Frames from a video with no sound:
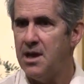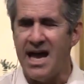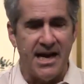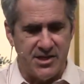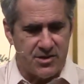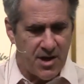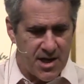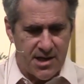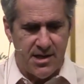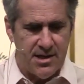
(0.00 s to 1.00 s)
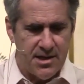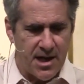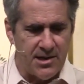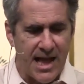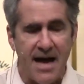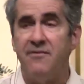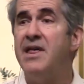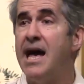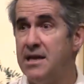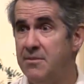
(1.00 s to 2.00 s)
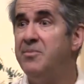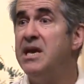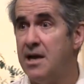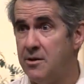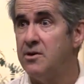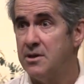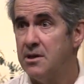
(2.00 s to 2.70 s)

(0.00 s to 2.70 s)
And I saw a lot of that in Pio.